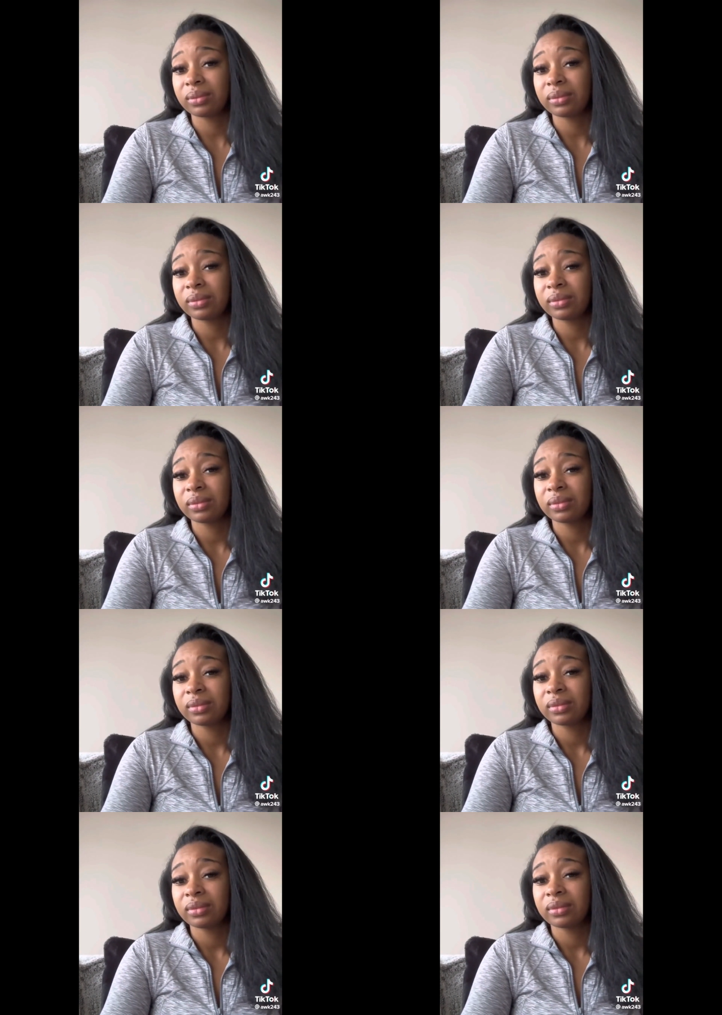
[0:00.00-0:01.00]

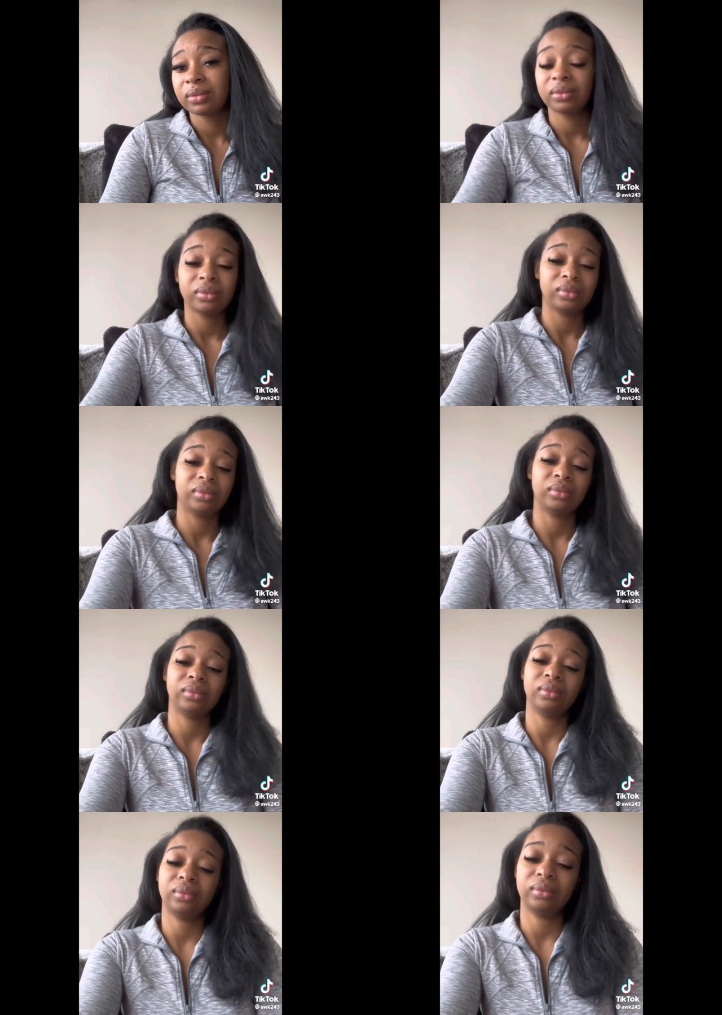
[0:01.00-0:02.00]

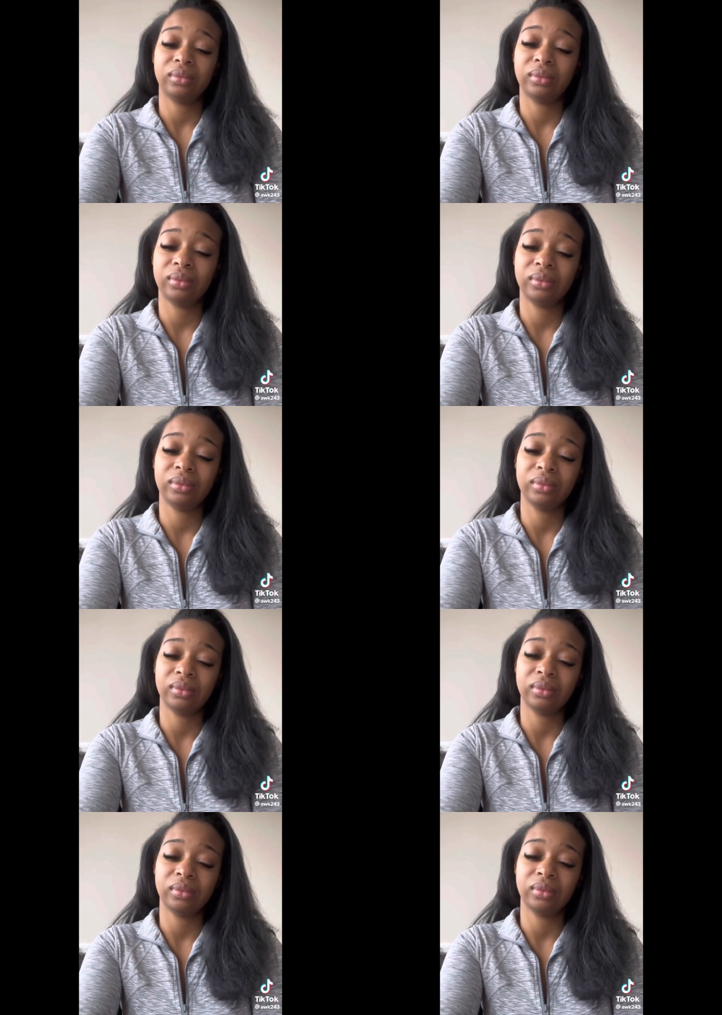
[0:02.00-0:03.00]

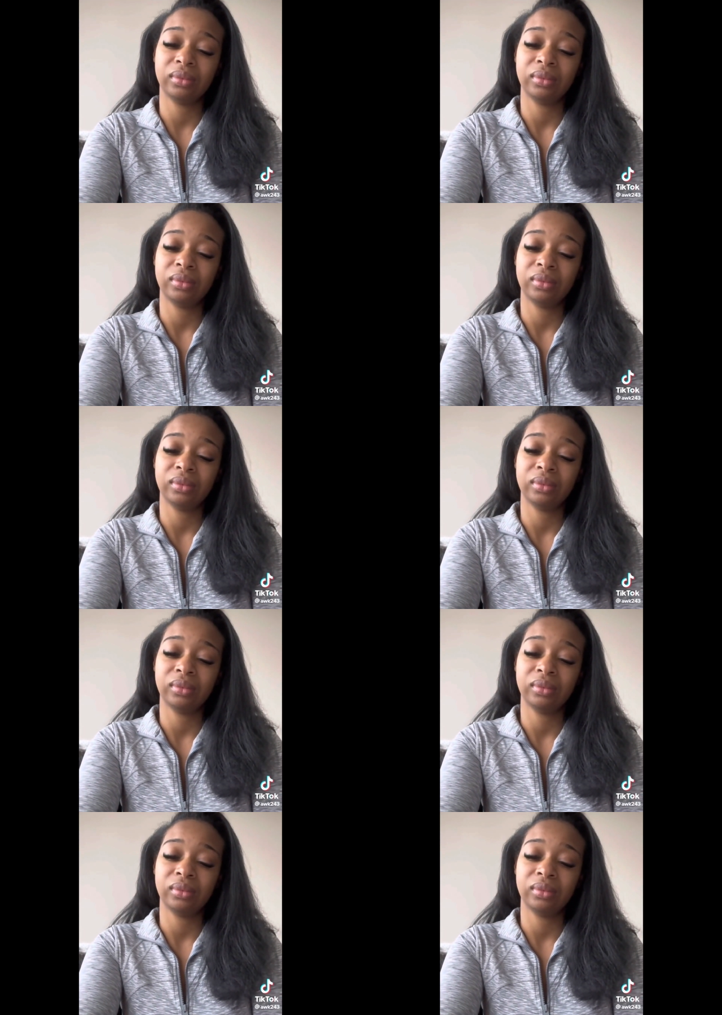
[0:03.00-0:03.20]
Nobody speaks.